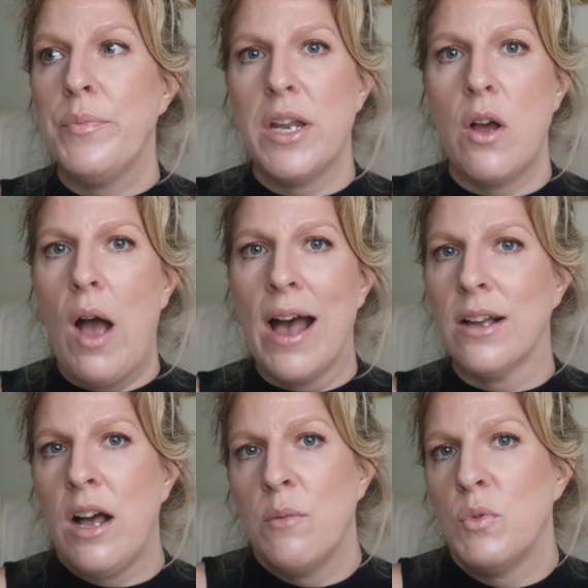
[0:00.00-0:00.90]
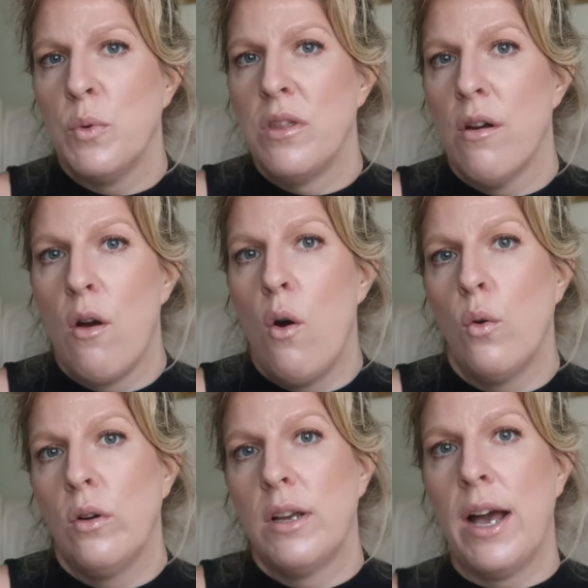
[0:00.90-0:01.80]
you know, comes with their
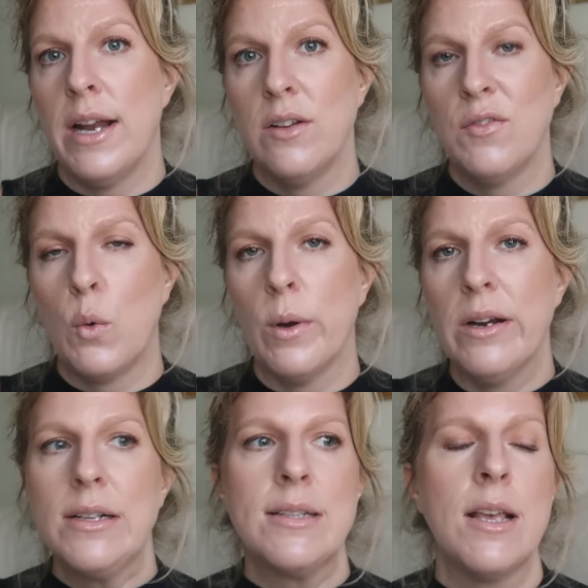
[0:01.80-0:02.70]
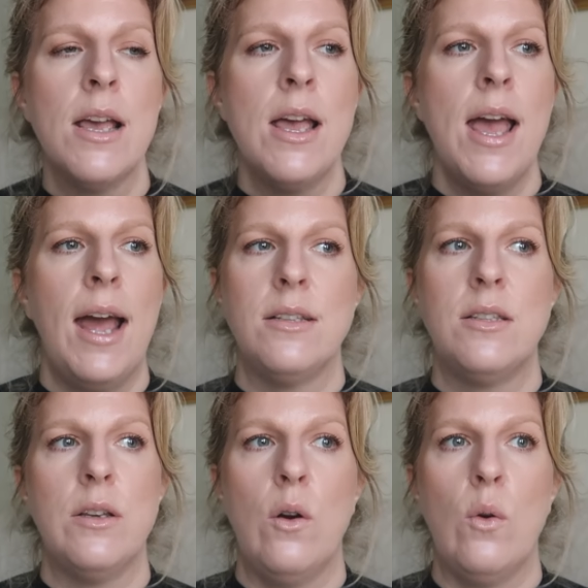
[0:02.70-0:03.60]
own kind of quirks. And
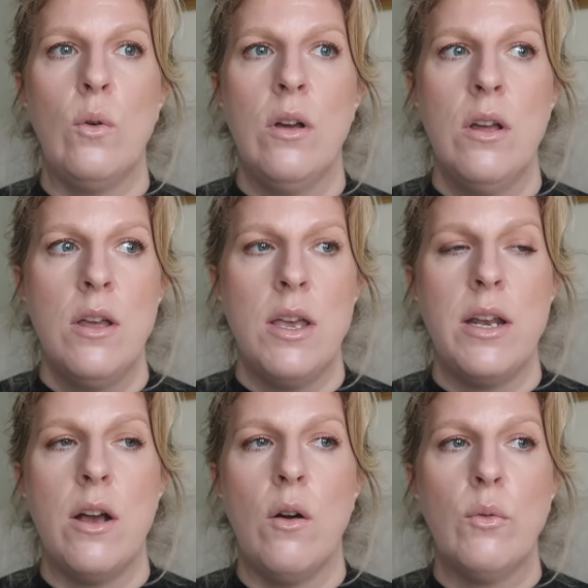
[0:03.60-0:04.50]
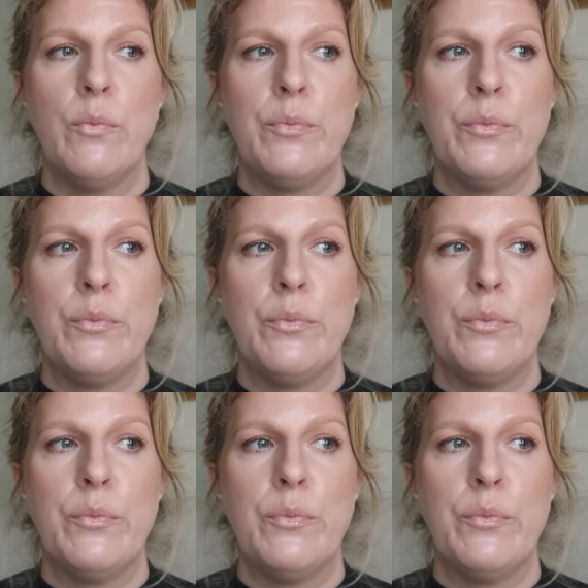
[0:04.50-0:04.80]
so, you know,